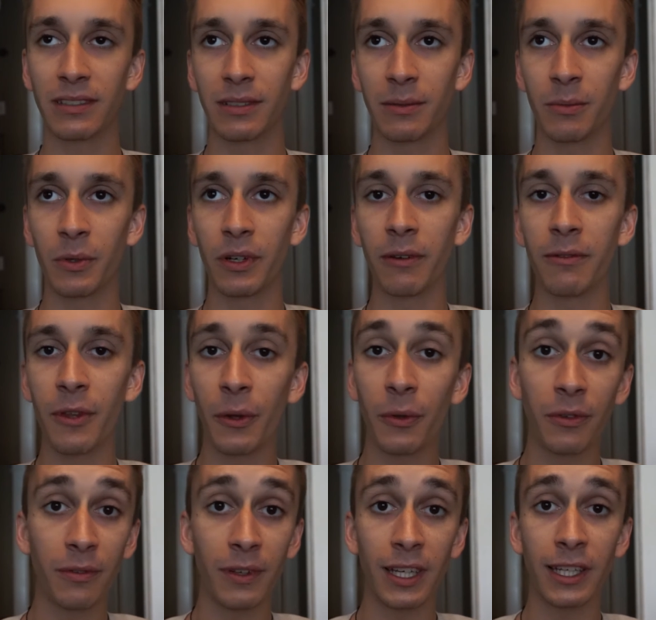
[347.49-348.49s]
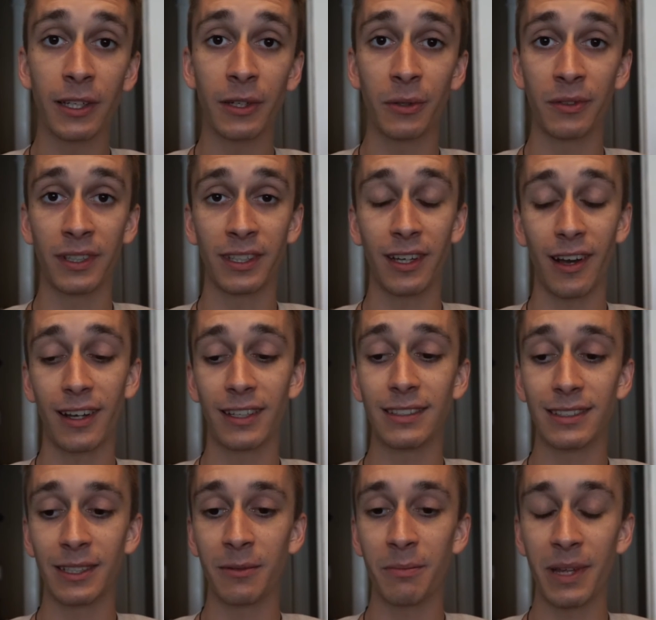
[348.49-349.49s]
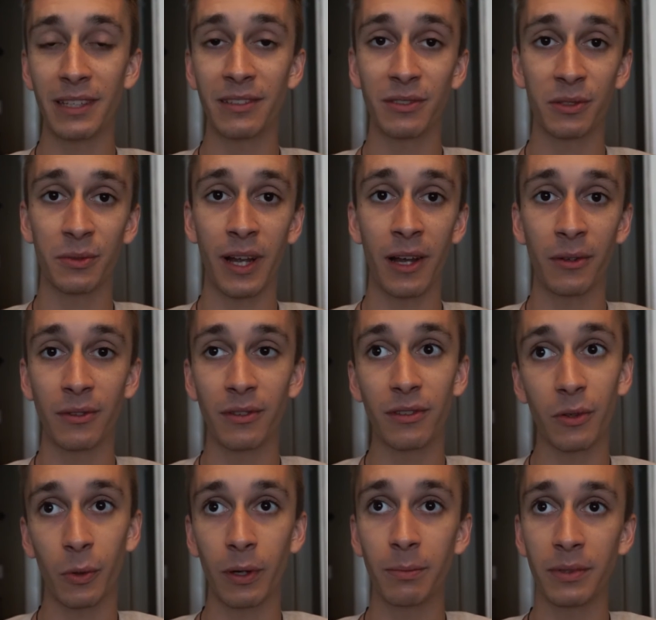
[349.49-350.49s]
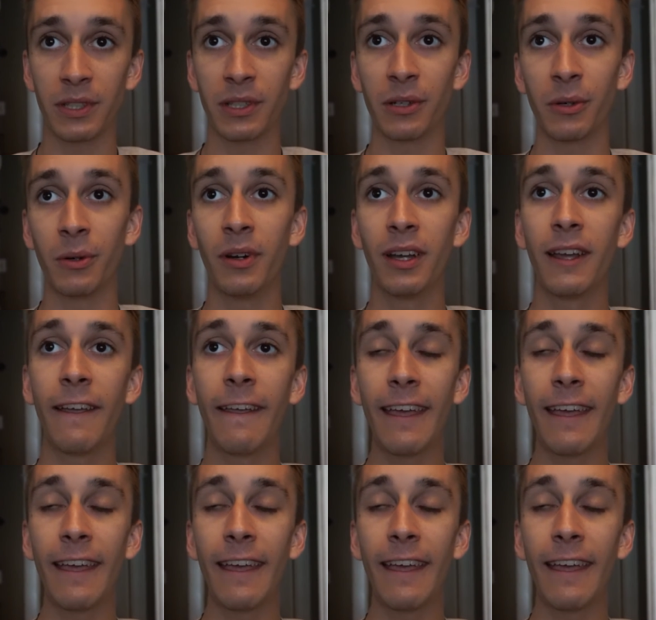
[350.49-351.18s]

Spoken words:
some more of those videos and content based around Scorpio,